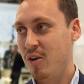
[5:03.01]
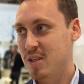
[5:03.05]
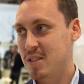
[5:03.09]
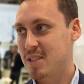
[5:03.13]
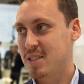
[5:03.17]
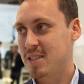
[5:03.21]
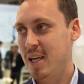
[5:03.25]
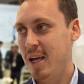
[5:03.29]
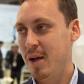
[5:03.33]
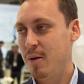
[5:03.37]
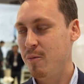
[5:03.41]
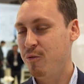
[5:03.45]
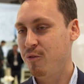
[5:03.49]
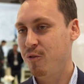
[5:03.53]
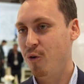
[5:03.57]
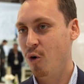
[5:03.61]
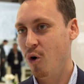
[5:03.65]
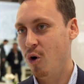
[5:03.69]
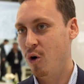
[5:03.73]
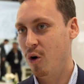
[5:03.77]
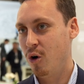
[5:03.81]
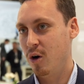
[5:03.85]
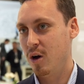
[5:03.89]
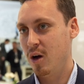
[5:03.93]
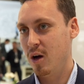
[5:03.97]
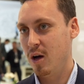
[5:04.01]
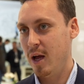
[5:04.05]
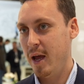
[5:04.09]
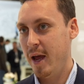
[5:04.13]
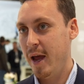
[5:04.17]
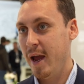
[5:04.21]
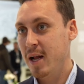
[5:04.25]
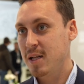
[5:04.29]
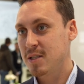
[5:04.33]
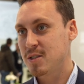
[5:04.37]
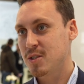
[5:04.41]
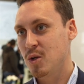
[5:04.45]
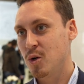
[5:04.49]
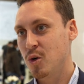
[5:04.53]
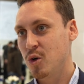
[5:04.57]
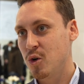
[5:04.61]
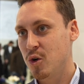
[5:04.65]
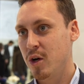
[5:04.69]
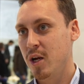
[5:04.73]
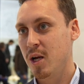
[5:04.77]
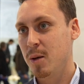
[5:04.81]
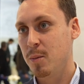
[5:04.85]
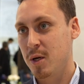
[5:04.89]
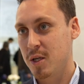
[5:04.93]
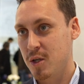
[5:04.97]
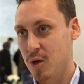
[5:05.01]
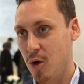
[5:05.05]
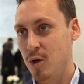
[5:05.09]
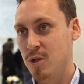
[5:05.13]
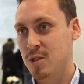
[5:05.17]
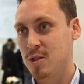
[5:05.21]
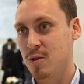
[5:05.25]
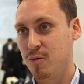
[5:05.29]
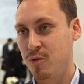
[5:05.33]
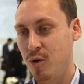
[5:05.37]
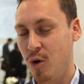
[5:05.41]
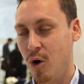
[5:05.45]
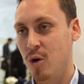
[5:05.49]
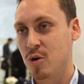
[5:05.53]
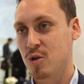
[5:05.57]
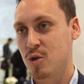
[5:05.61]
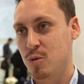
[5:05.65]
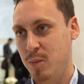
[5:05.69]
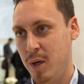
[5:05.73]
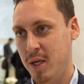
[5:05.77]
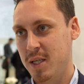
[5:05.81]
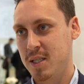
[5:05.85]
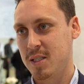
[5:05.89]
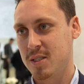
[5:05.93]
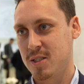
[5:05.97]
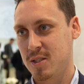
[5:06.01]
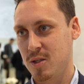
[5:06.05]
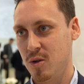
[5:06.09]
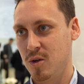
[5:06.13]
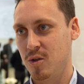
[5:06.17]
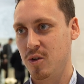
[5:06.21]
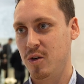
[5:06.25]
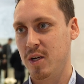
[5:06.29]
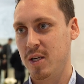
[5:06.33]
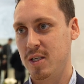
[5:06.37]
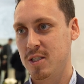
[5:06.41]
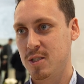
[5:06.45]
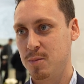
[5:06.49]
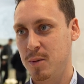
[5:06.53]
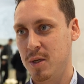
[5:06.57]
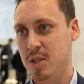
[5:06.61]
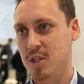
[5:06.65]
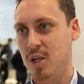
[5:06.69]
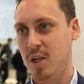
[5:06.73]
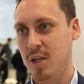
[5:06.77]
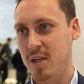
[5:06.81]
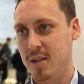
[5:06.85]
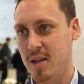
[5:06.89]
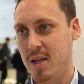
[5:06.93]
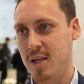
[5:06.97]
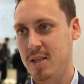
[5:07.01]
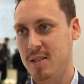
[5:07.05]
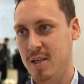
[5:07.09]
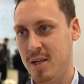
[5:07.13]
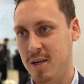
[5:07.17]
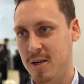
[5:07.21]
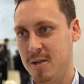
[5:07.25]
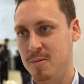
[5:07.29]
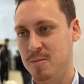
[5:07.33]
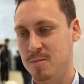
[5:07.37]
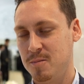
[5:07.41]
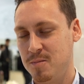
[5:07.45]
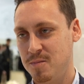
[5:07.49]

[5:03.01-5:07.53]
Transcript: same for hand soldering, but also for automatic soldering, especially that. Yeah.